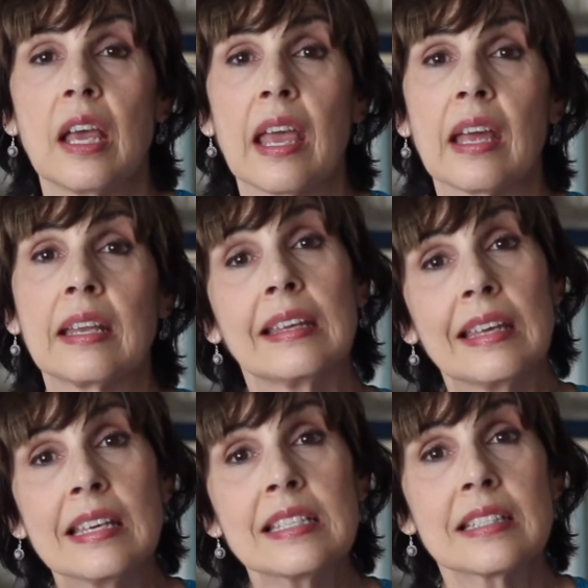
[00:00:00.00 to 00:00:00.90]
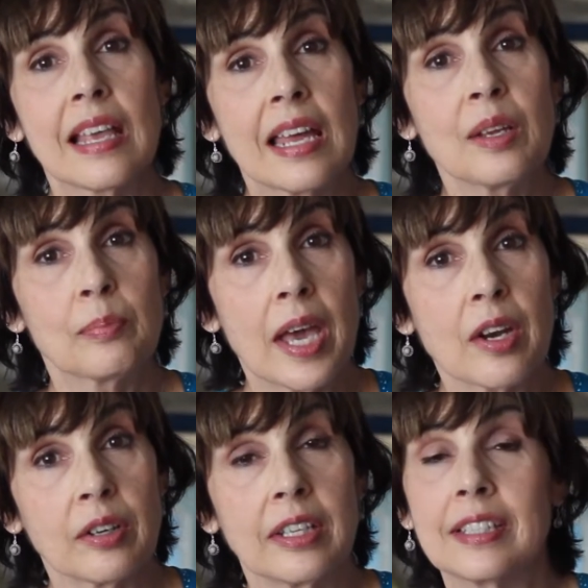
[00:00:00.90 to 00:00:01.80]
and he is getting
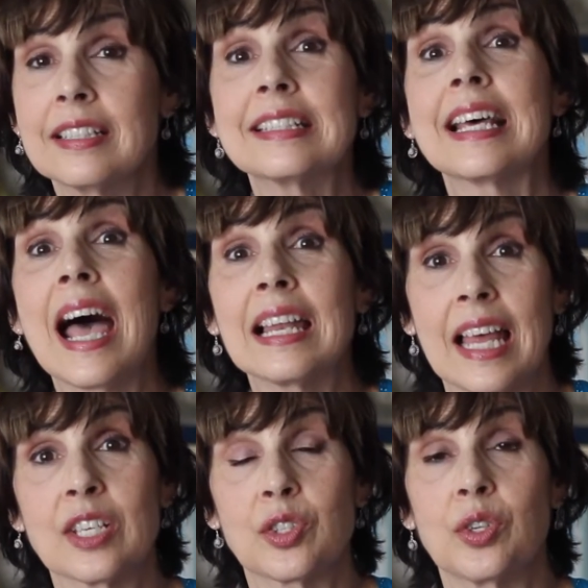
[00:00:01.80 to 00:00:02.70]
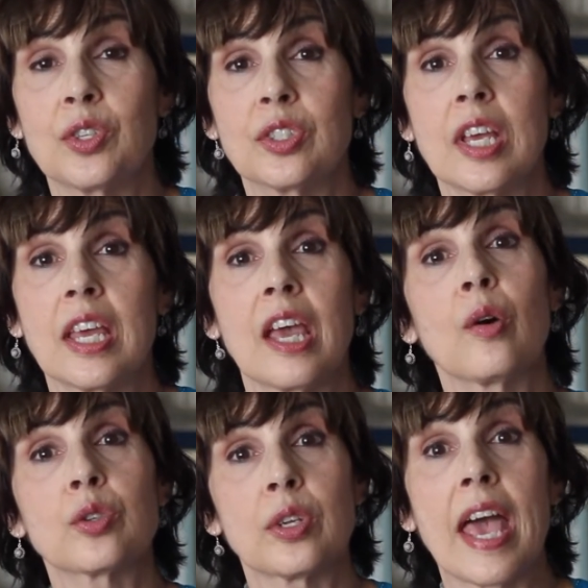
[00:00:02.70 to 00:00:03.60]
better. He didn't die last Thursday
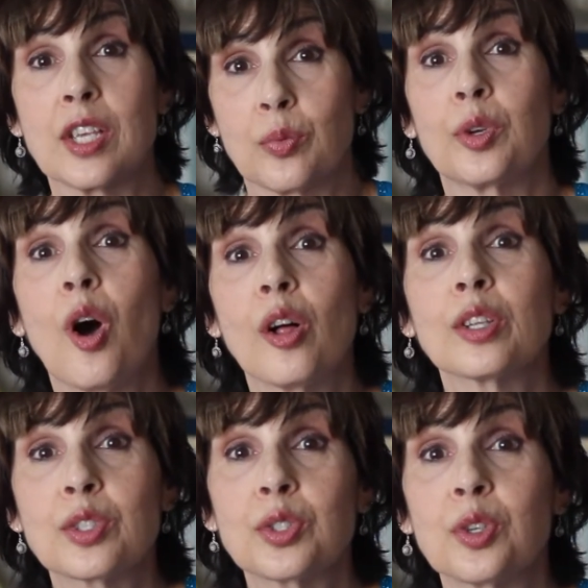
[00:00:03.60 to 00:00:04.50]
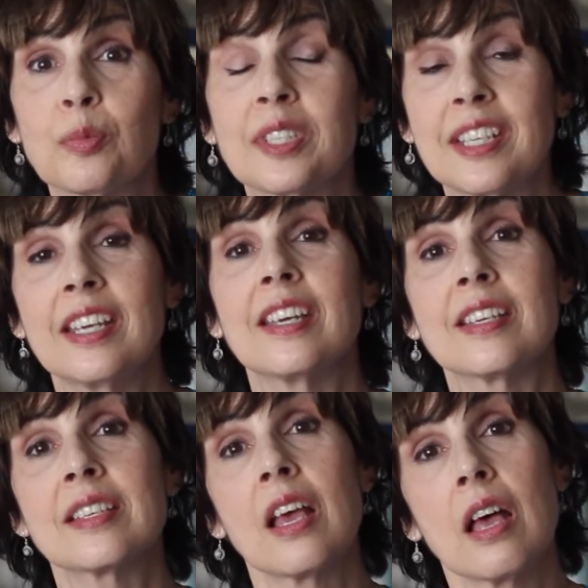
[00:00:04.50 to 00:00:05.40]
as we all assumed. He
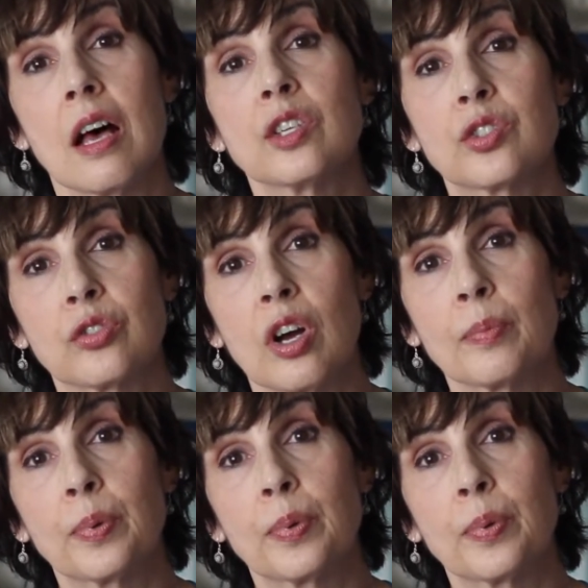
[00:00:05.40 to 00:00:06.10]
is a strong